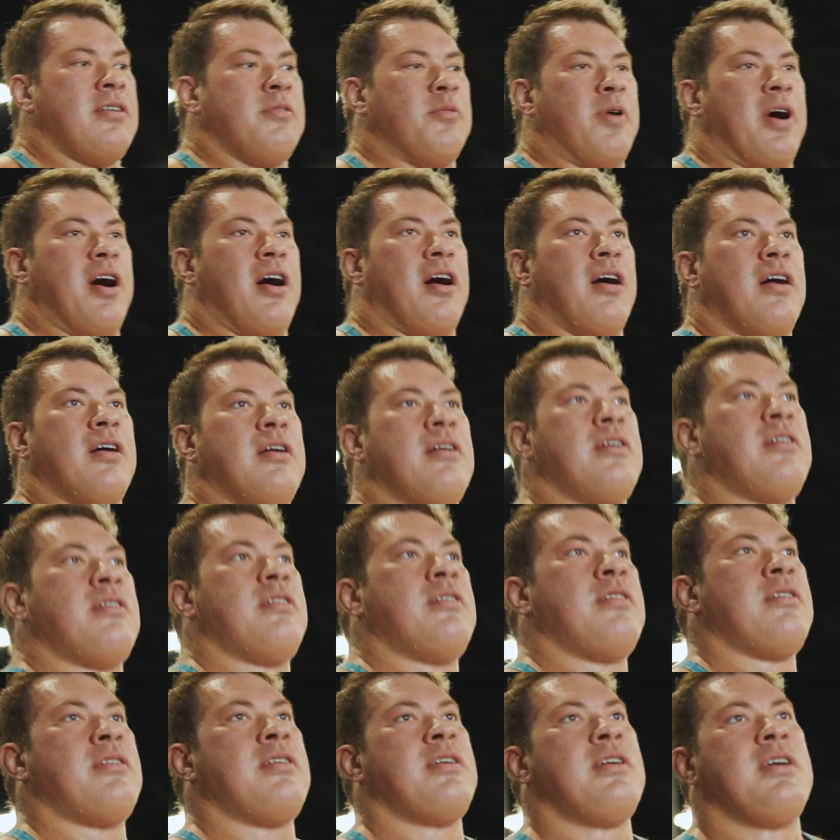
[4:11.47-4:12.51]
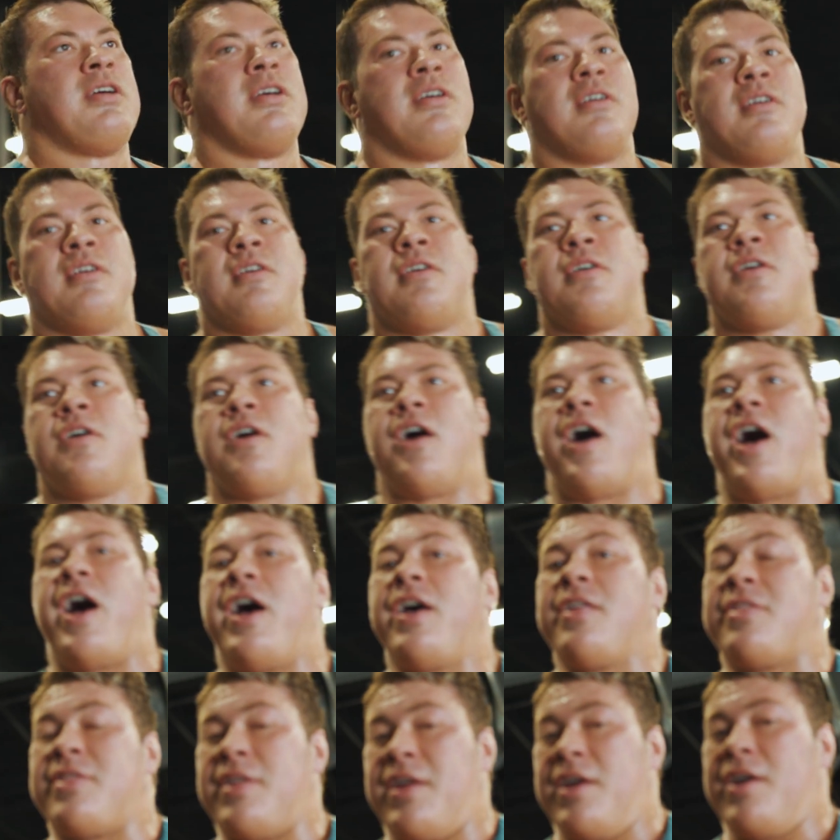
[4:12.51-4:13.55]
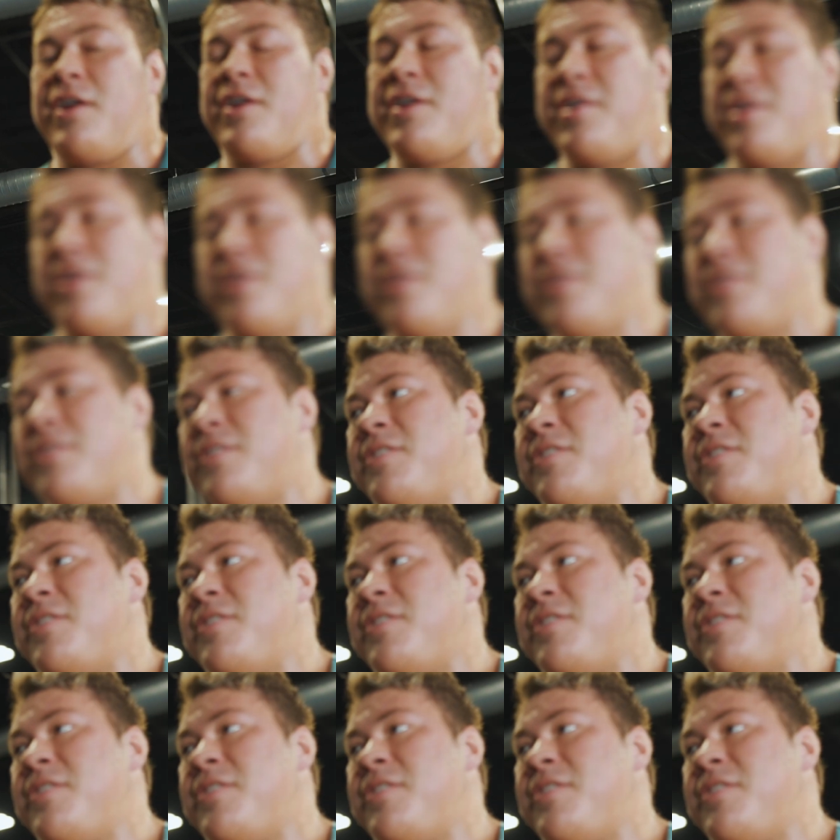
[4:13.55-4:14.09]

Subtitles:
Well, I think,